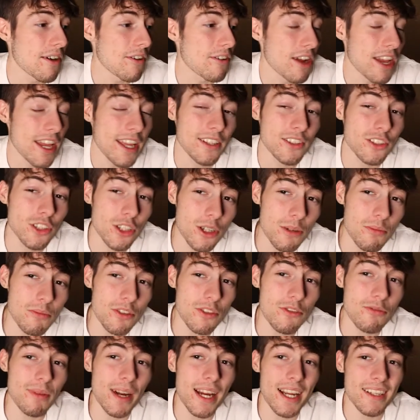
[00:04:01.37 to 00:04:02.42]
In terms
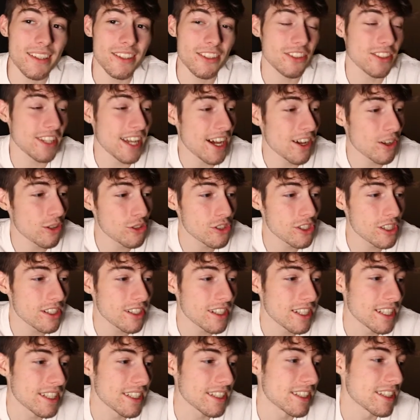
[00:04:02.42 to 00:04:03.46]
of my nostalgia,
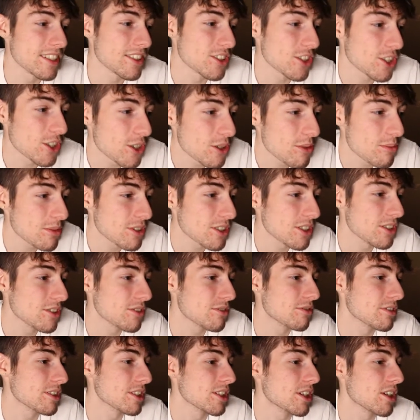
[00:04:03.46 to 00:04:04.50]
and in terms
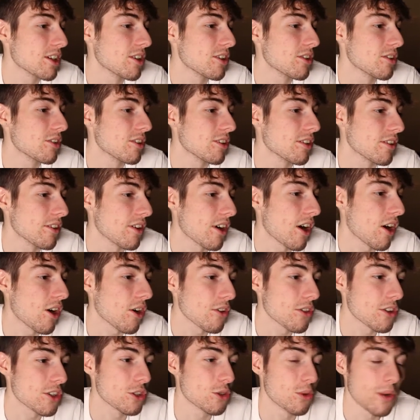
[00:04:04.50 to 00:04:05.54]
of, you know,
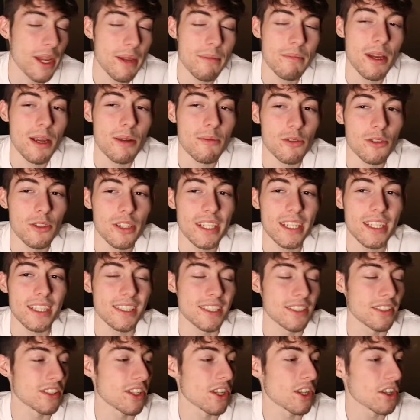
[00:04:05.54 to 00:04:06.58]
all the great memories
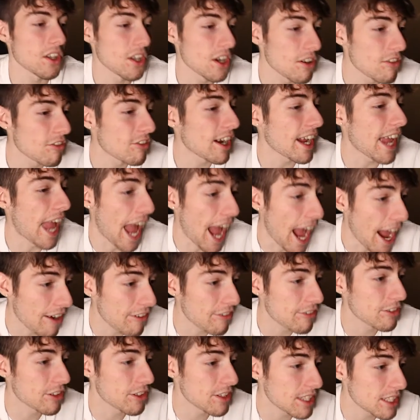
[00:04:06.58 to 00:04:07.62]
and the love I
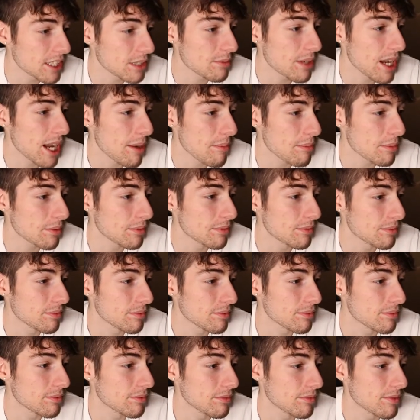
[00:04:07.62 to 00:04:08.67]
have for this map,
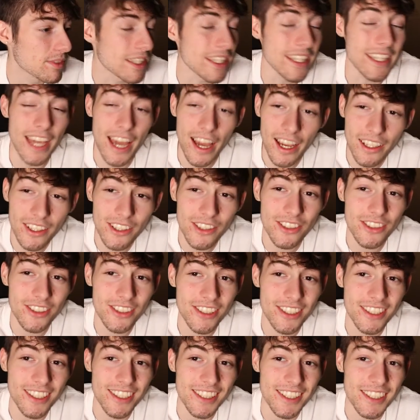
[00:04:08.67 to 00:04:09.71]
yes,
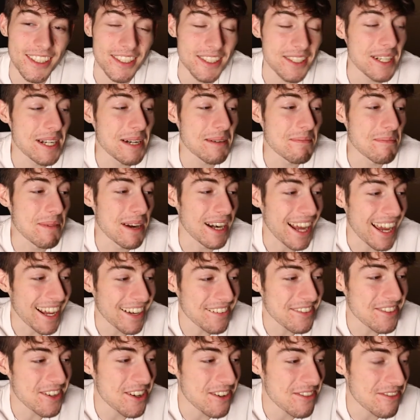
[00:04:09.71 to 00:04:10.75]
but I
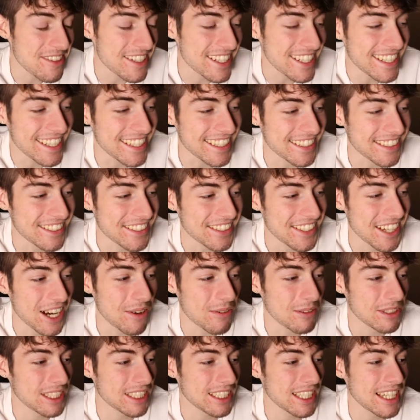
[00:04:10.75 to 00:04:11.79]
don't know if it is. I'm
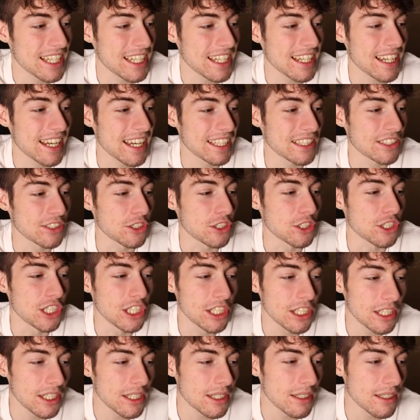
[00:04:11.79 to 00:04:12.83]
gonna say it's
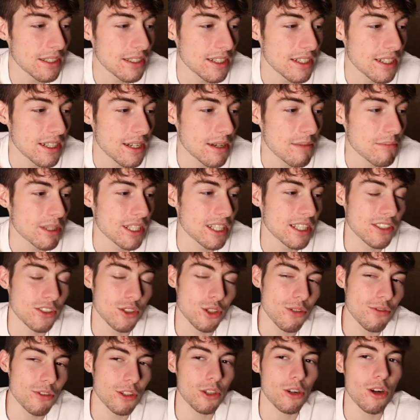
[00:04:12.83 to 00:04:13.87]
good, because
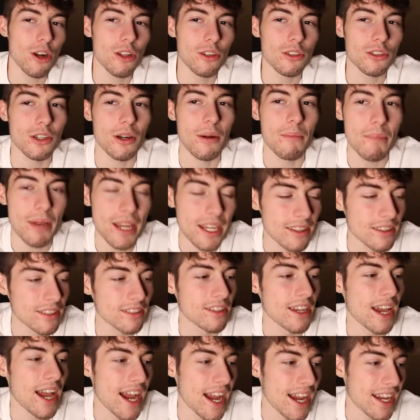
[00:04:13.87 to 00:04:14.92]
Nova Crawlers are a pain in
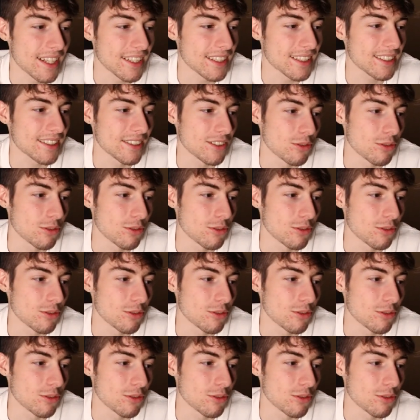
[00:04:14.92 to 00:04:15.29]
the ass.